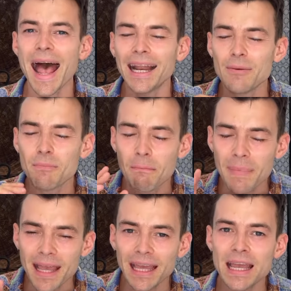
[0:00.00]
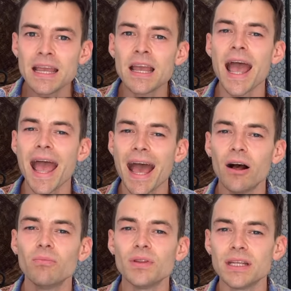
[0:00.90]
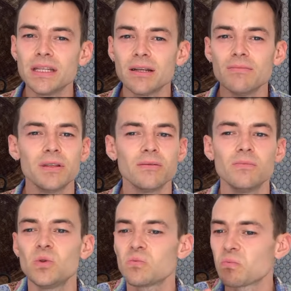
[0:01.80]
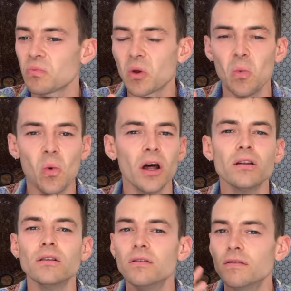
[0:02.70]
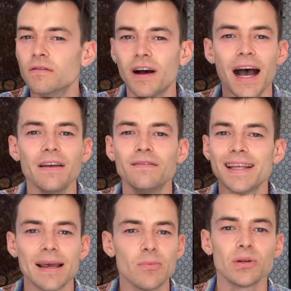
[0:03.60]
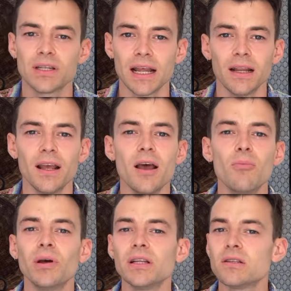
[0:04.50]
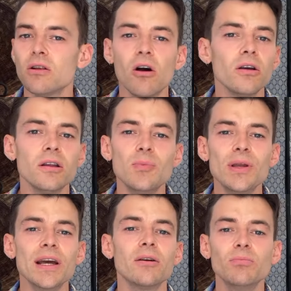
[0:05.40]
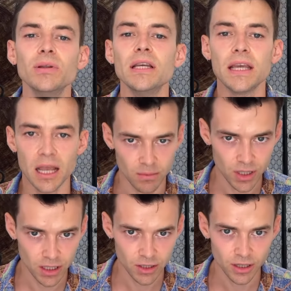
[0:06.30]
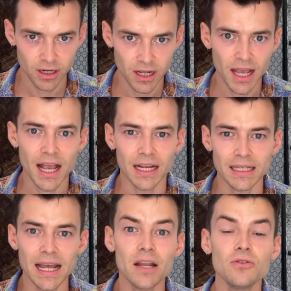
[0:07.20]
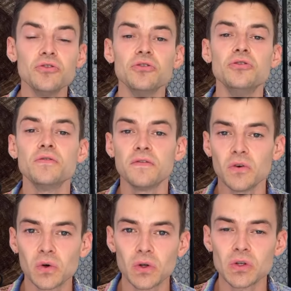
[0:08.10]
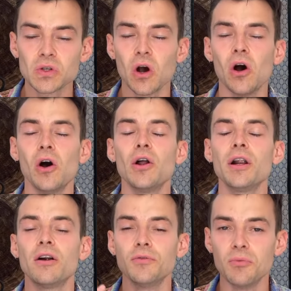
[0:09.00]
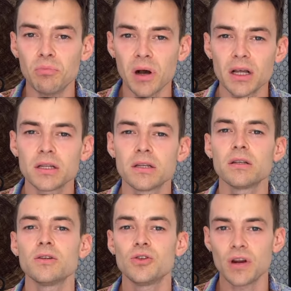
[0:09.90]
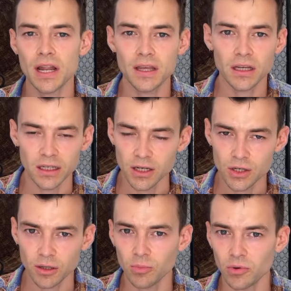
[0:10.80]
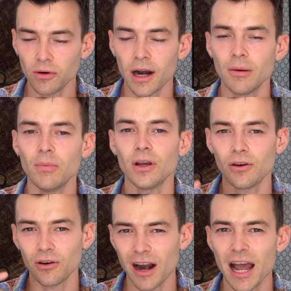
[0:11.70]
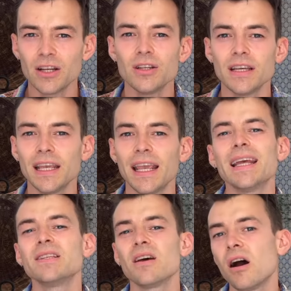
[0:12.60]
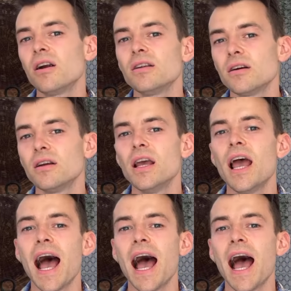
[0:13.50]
And it may help the symptoms 1, 5, 10%, but it's not going to be a complete game changer. Instead, you should just focus on a robust strength and conditioning program that gradually gets harder